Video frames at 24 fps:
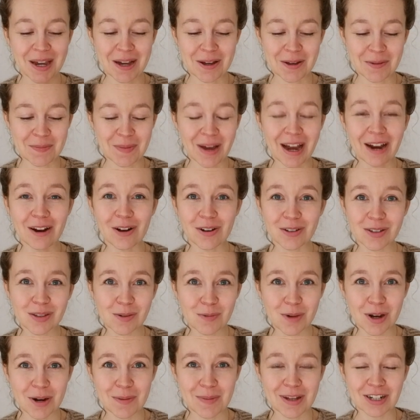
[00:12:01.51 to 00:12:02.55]
I also
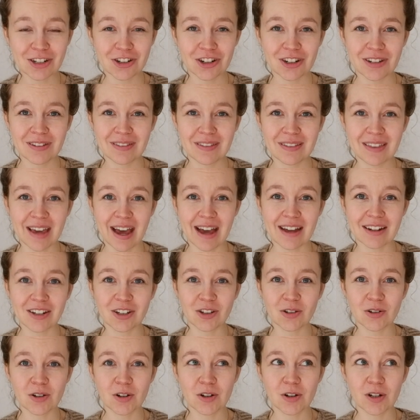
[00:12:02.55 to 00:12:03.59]
want to mention
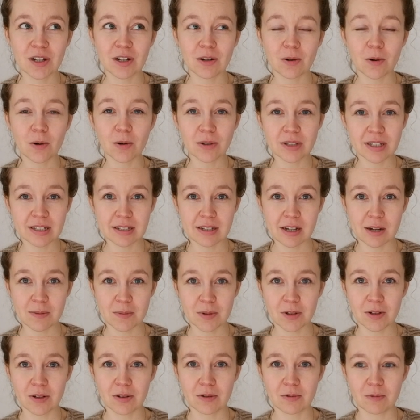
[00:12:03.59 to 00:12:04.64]
that you could hold it
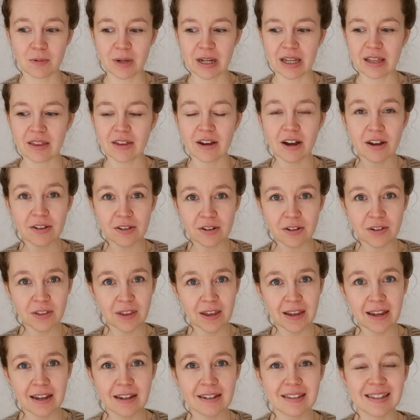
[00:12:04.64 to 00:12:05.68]
double with other
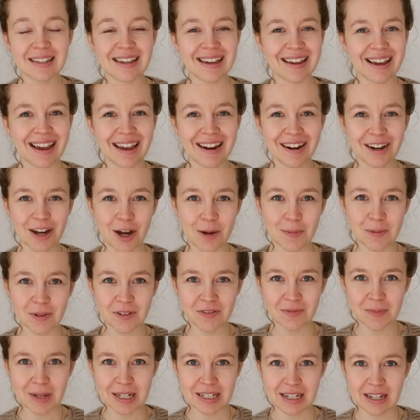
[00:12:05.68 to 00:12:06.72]
things. Again, a couple
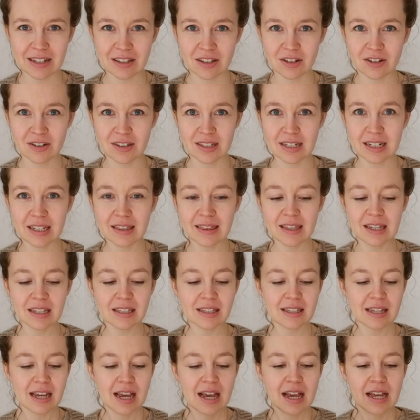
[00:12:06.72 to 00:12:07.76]
of my testers did
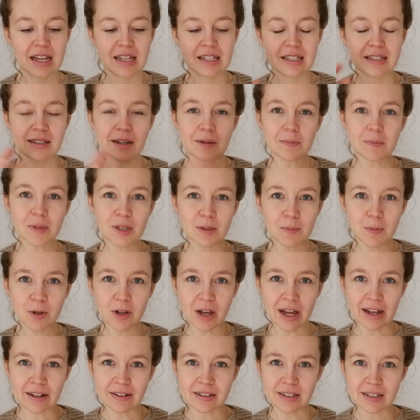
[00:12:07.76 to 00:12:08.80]
this. Some people
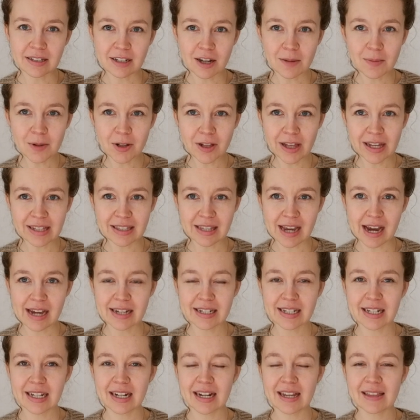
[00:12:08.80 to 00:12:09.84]
held it double as I
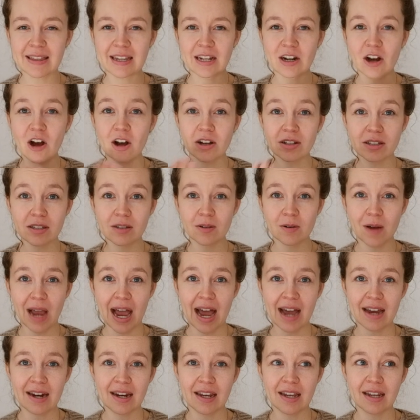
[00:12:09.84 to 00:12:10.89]
did, and then also
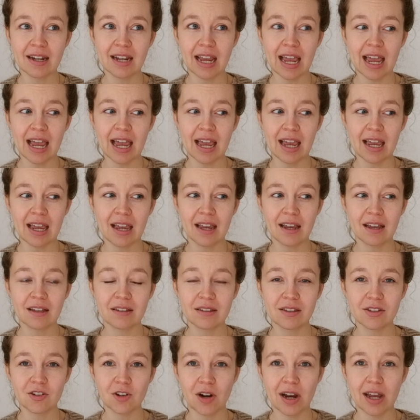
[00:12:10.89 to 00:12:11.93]
added a
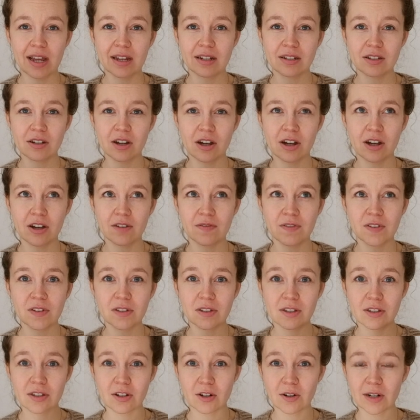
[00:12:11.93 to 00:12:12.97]
strand of
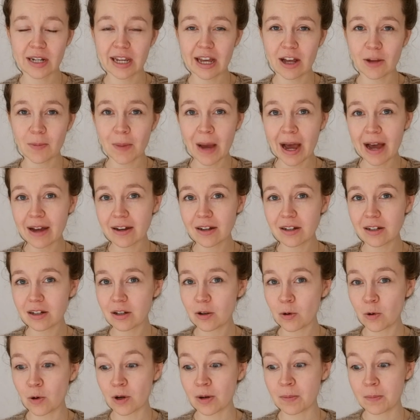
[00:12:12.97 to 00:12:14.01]
Surrey
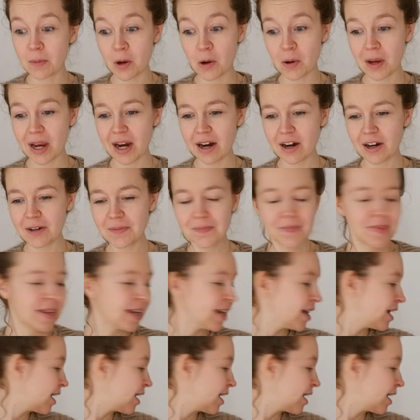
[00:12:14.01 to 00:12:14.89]
alpaca or mohair.